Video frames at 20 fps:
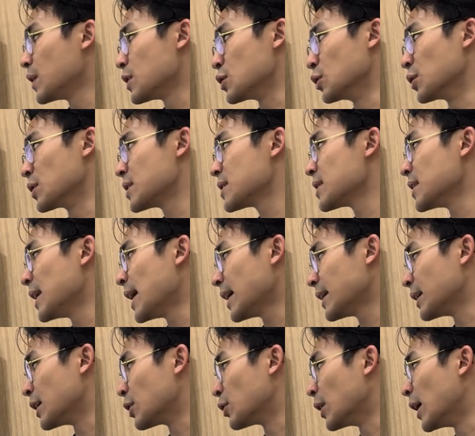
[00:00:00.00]
So
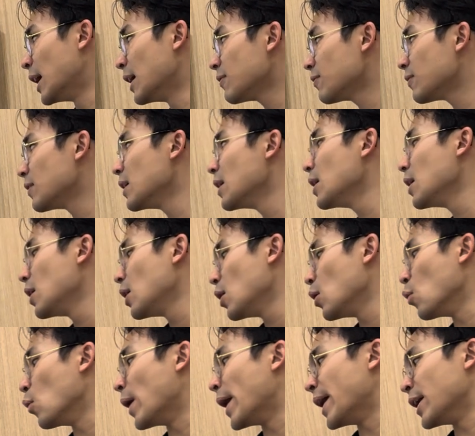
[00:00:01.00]
select the graph
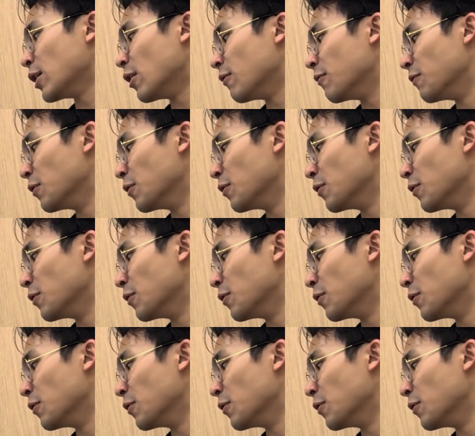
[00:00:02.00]
where your